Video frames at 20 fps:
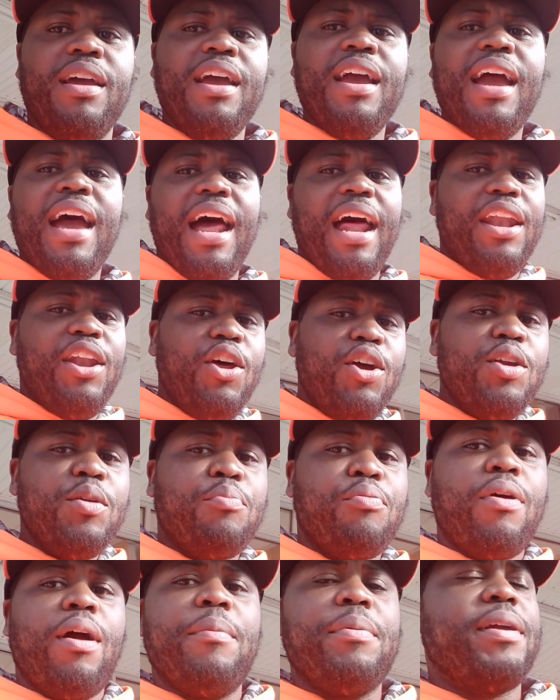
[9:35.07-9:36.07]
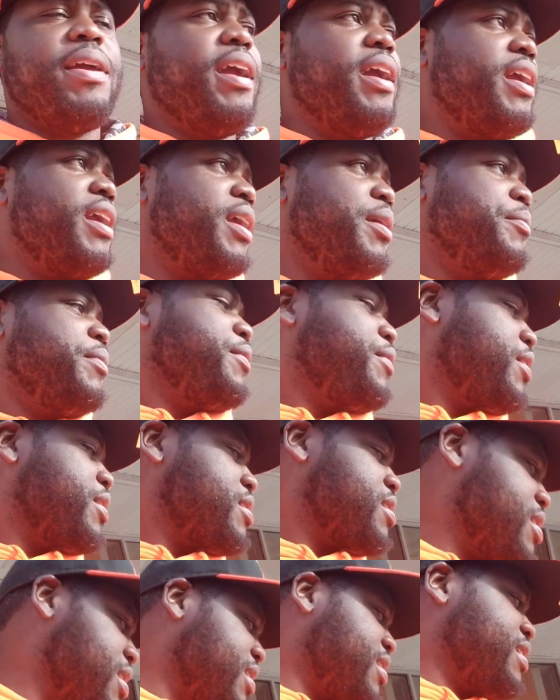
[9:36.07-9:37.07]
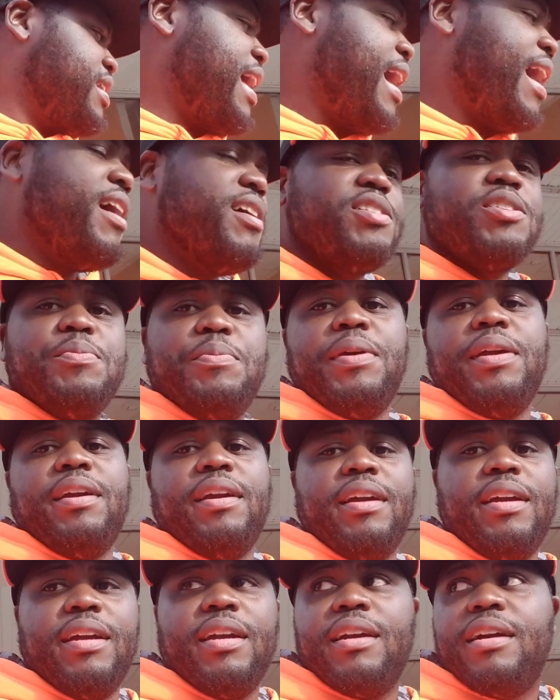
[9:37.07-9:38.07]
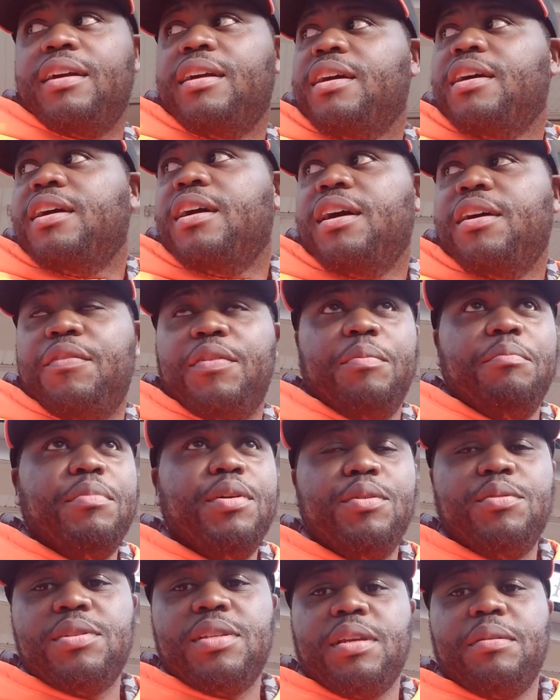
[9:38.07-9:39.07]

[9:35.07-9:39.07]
I know you probably can't hear me because of this loudspeaker here of the music,